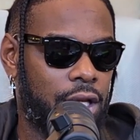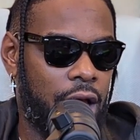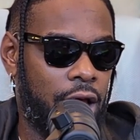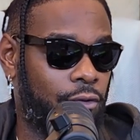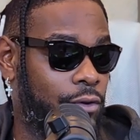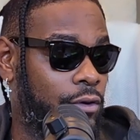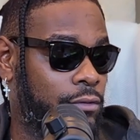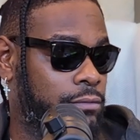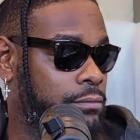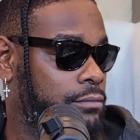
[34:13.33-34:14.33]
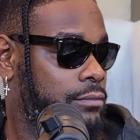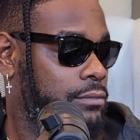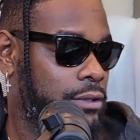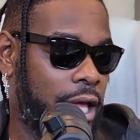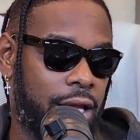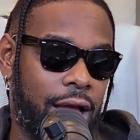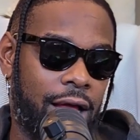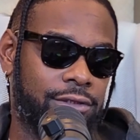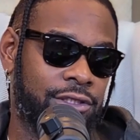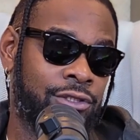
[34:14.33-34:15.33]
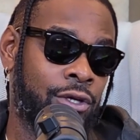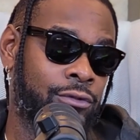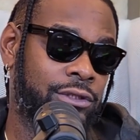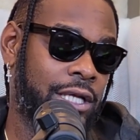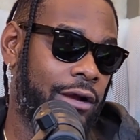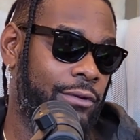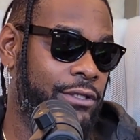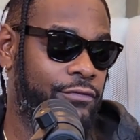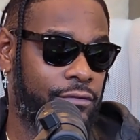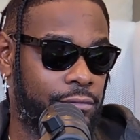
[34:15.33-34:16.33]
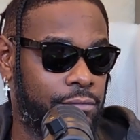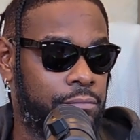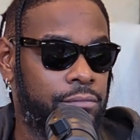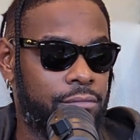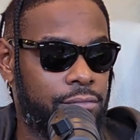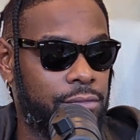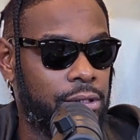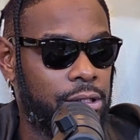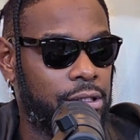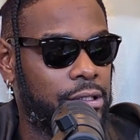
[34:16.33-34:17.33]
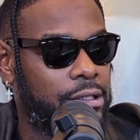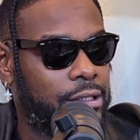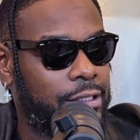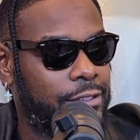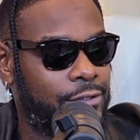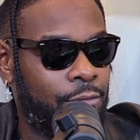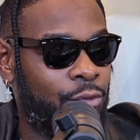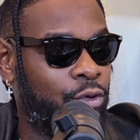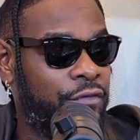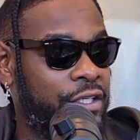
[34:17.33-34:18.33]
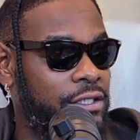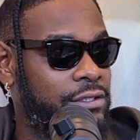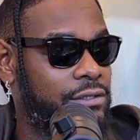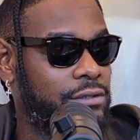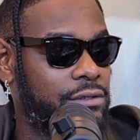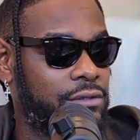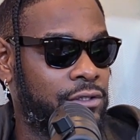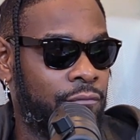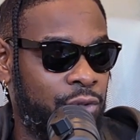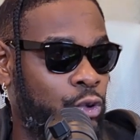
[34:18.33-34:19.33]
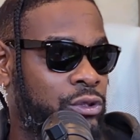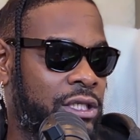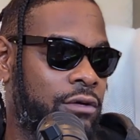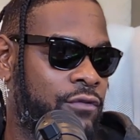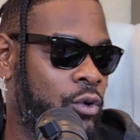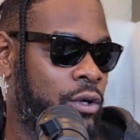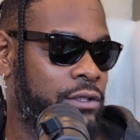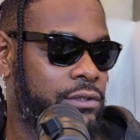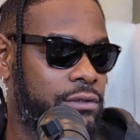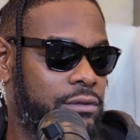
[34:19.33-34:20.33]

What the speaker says: I don't know. Like, I just know Tyrese from the movies, the music, of course.